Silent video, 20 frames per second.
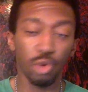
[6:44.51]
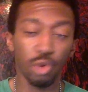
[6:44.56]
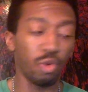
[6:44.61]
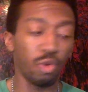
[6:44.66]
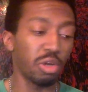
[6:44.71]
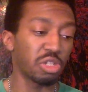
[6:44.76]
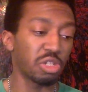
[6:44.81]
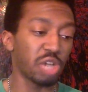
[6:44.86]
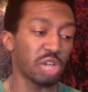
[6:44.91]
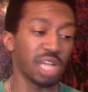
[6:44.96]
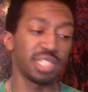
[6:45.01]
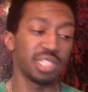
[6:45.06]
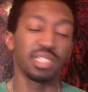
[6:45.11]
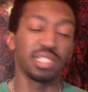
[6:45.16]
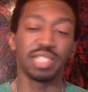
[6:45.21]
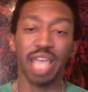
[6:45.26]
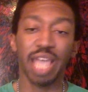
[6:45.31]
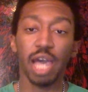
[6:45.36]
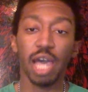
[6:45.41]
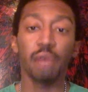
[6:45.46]
who are trying to
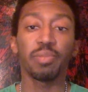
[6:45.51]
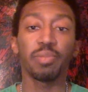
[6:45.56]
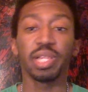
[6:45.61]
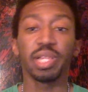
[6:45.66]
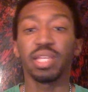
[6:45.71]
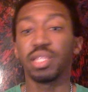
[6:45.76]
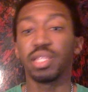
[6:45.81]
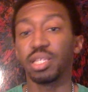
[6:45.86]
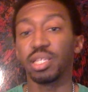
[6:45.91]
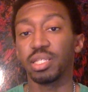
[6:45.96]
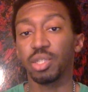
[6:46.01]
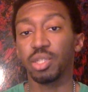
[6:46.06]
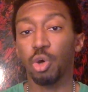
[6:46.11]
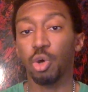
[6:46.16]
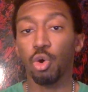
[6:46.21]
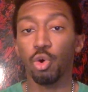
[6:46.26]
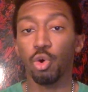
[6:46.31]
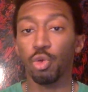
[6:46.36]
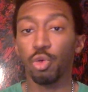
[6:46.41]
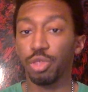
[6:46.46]
downplay this
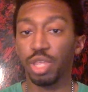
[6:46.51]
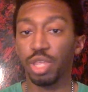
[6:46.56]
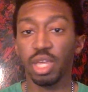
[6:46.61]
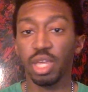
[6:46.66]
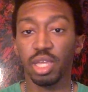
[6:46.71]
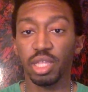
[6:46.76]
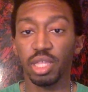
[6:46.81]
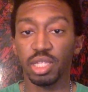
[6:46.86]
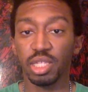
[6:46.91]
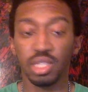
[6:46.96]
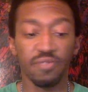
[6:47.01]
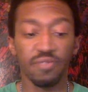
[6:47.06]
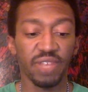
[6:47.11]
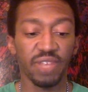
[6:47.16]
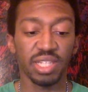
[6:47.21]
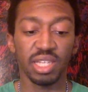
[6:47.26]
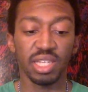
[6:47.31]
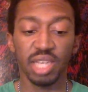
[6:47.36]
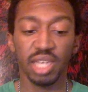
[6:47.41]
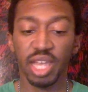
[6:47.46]
whole thing, this
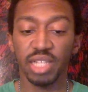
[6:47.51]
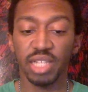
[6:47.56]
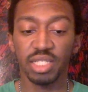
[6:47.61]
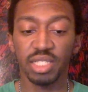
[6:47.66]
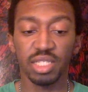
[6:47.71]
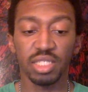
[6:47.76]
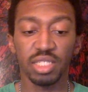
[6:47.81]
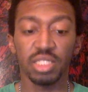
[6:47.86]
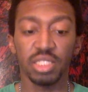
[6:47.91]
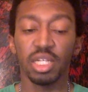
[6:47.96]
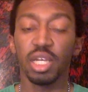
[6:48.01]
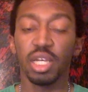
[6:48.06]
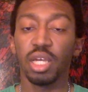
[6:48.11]
investigation,